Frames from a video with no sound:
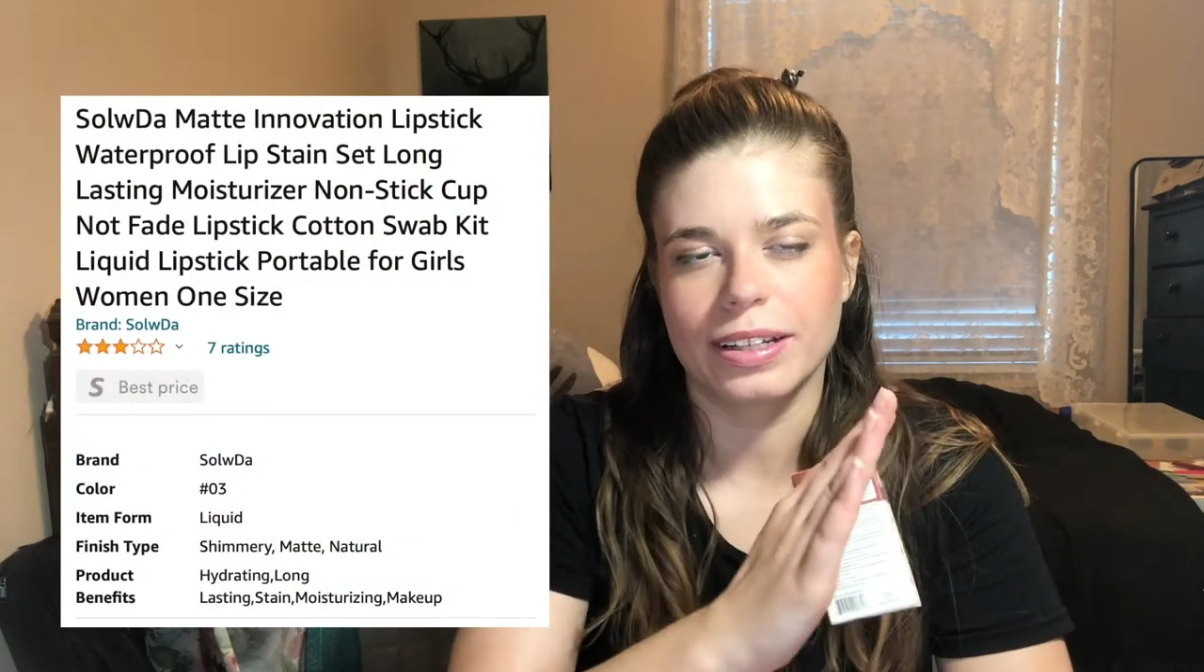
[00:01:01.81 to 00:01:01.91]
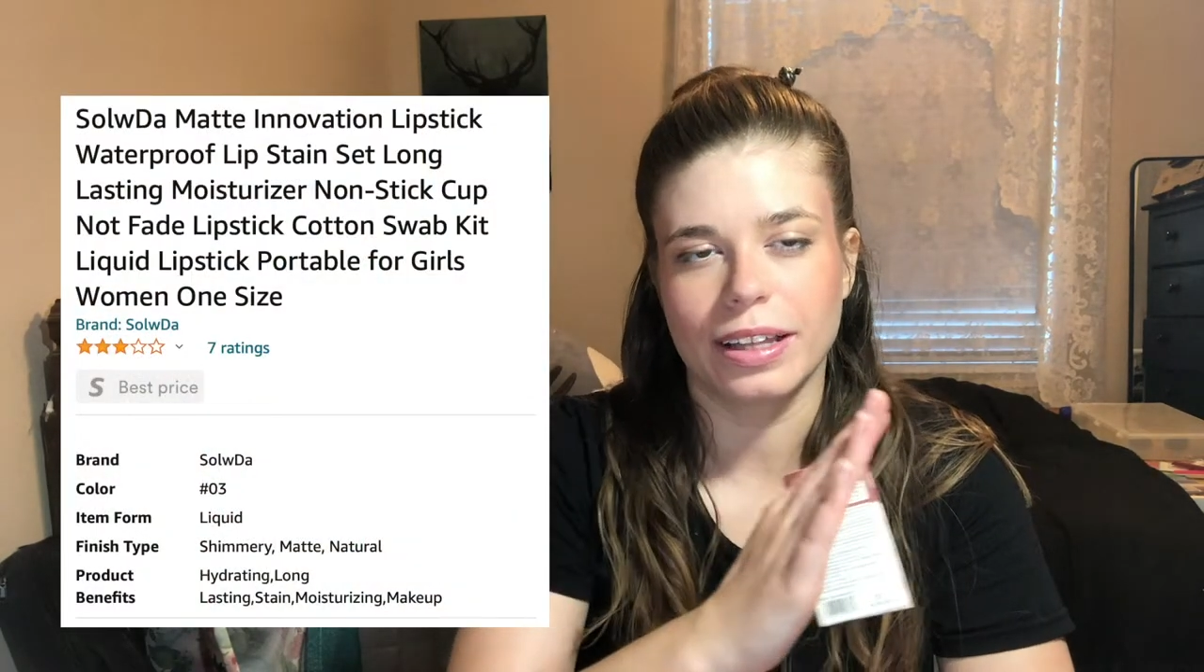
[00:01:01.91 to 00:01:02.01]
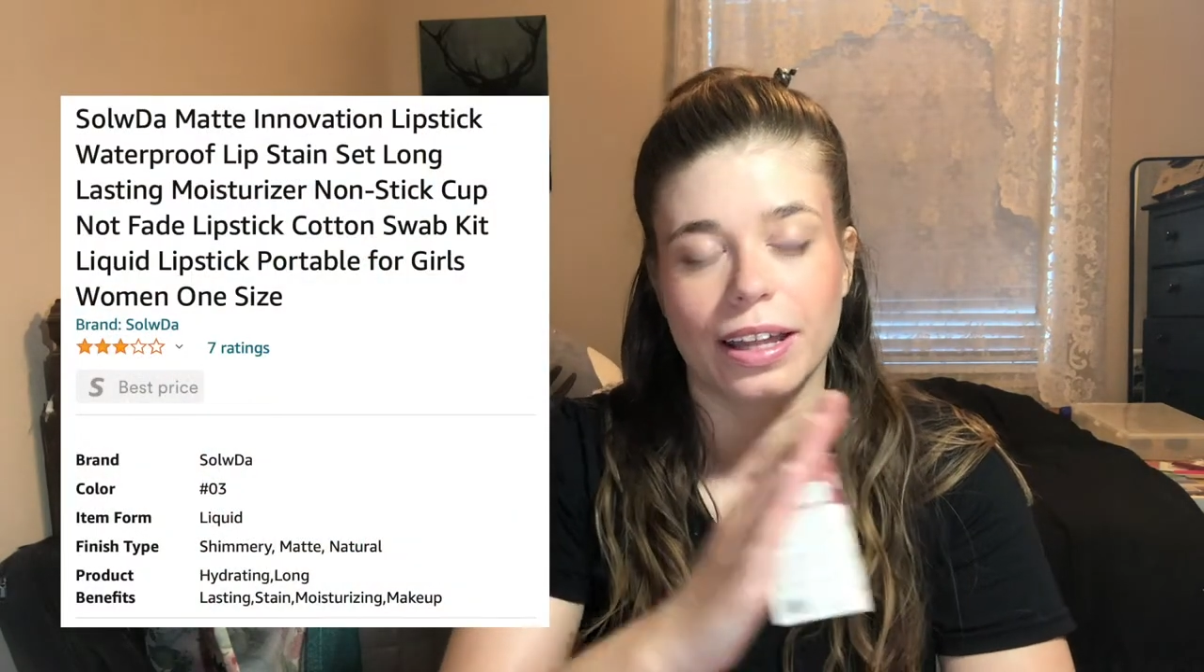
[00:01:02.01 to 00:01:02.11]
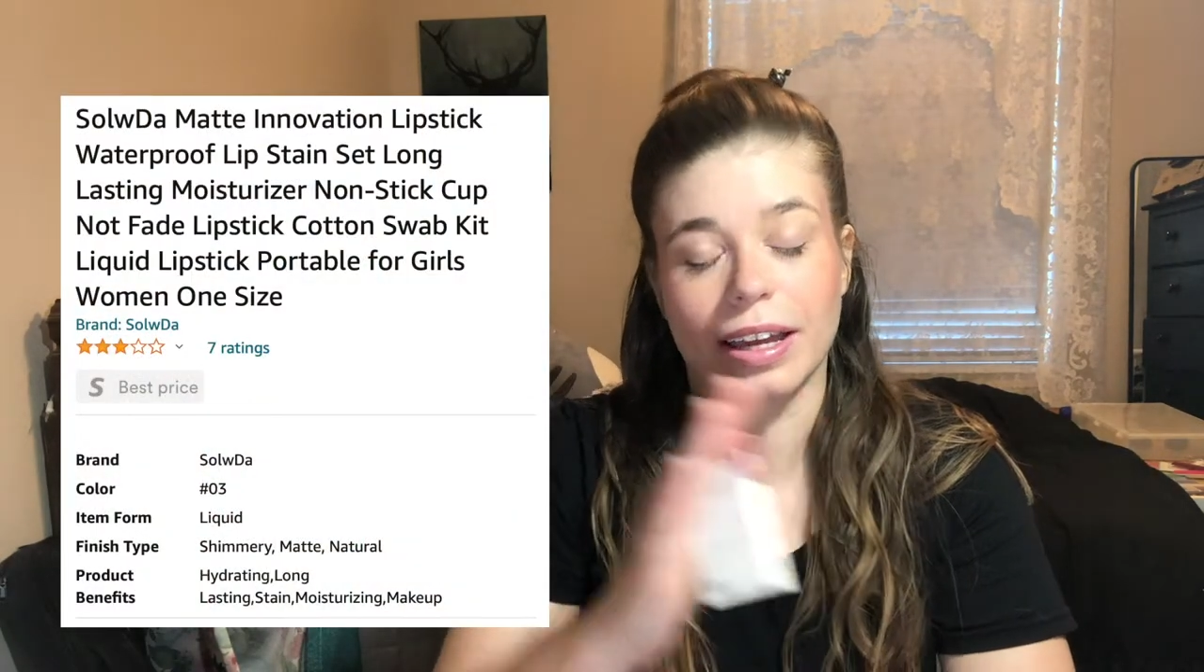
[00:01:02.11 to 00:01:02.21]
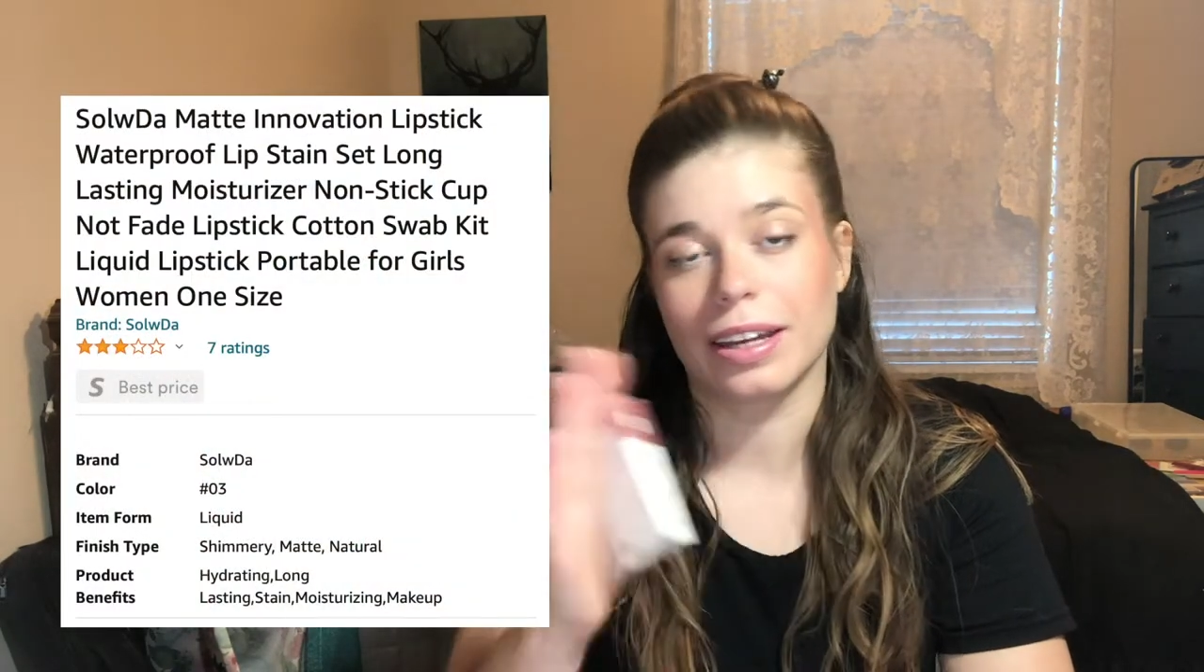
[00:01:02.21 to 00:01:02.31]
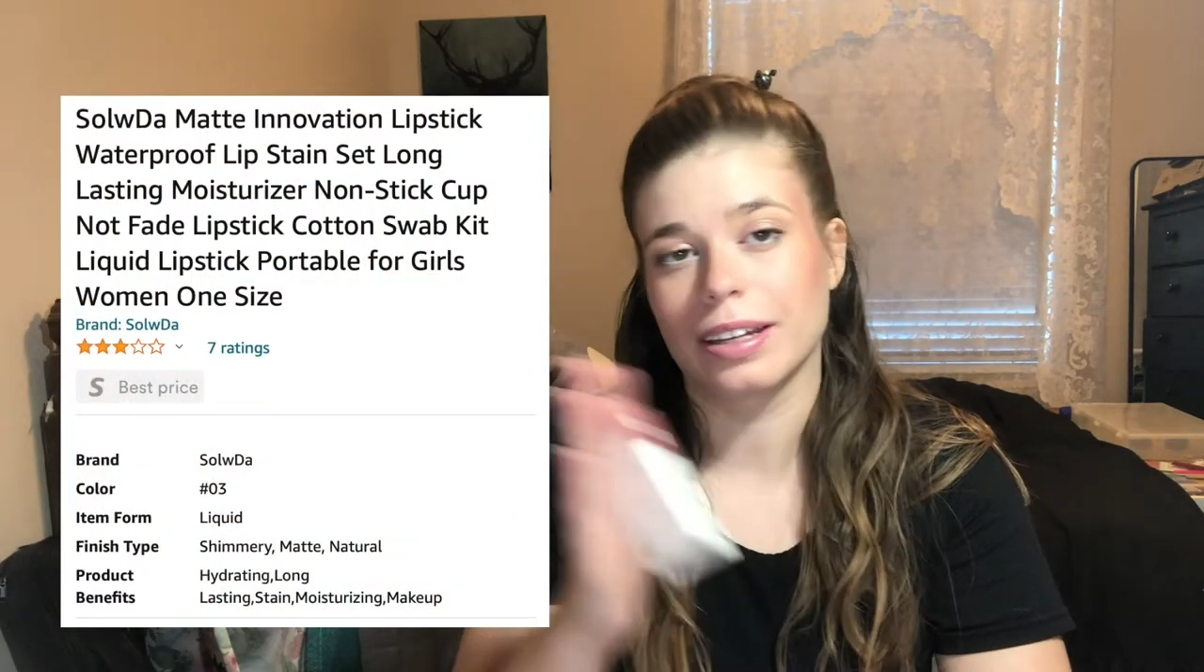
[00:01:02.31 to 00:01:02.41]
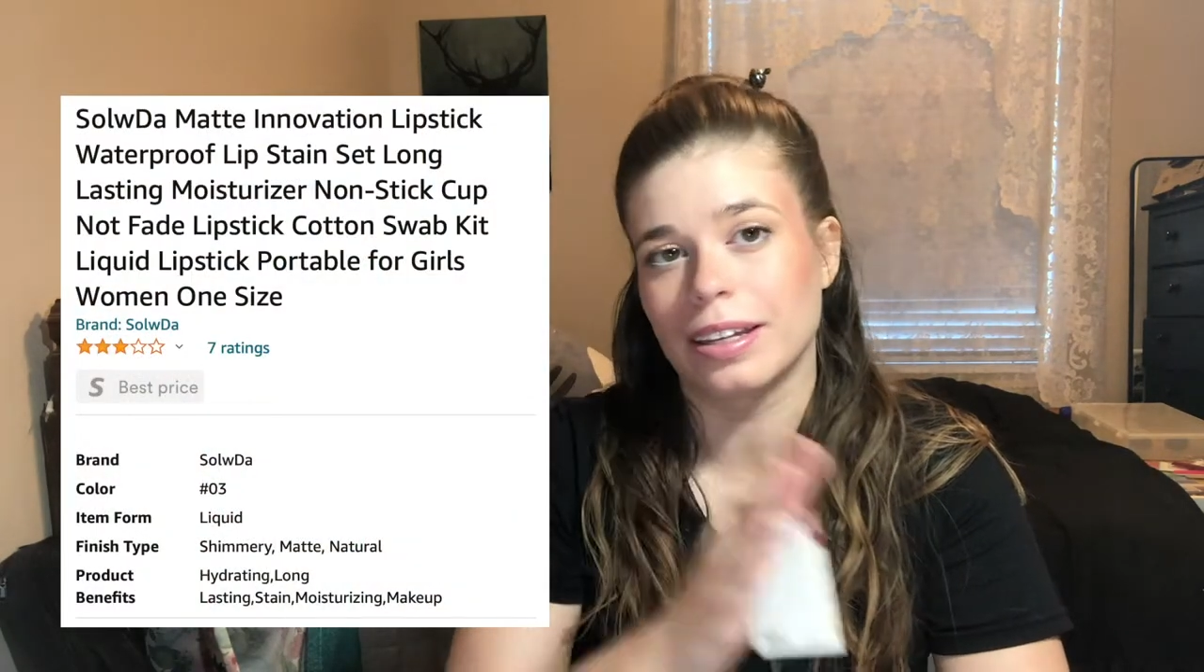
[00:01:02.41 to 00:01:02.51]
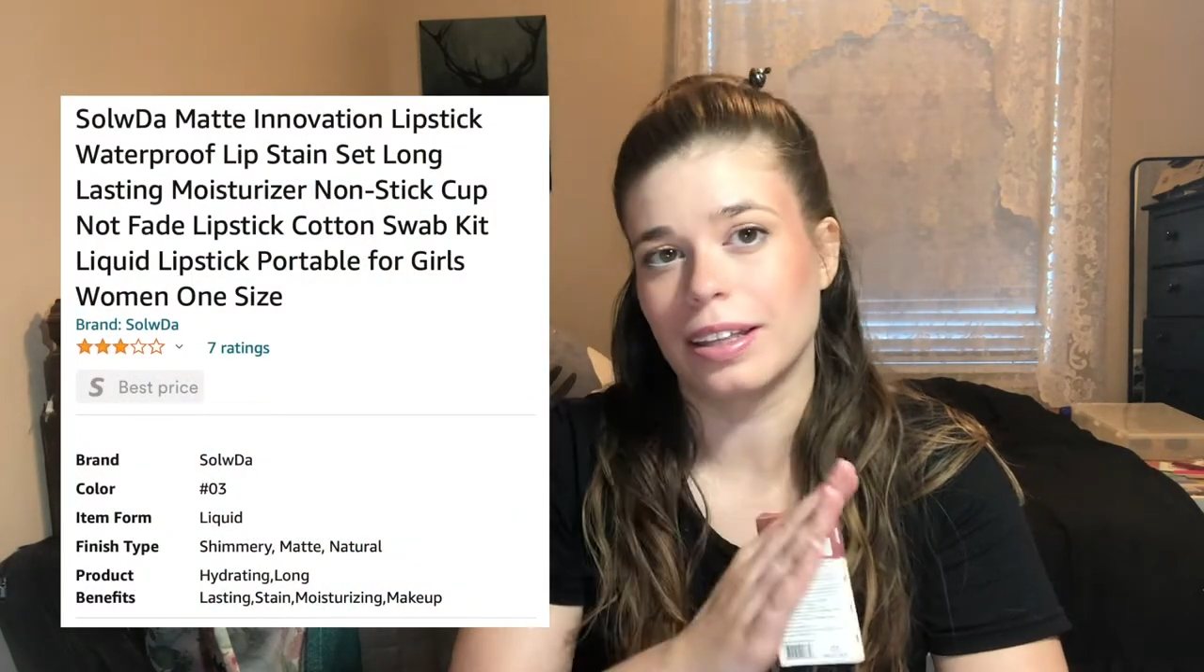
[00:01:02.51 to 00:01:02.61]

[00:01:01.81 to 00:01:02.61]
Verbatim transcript: like